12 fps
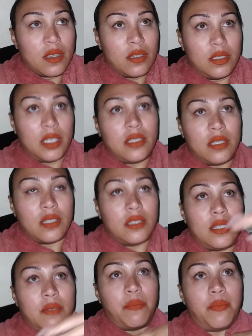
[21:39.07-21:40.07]

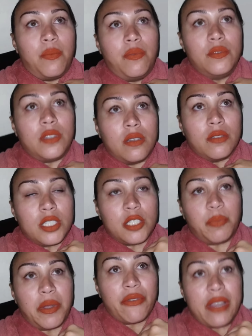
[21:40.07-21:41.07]
The
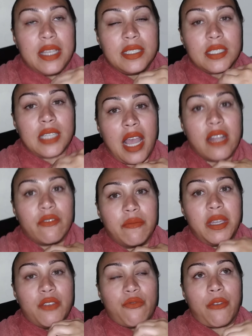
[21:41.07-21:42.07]
spirit inside of
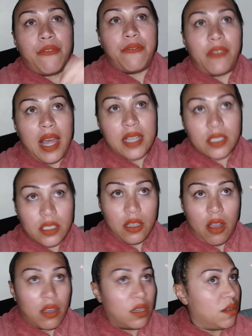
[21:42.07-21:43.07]
me reflects
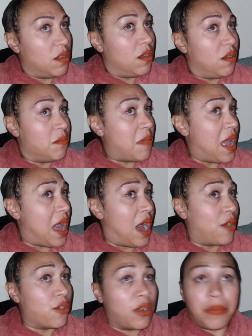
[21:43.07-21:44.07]
on my
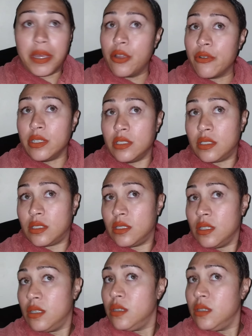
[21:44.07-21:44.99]
outer appearance.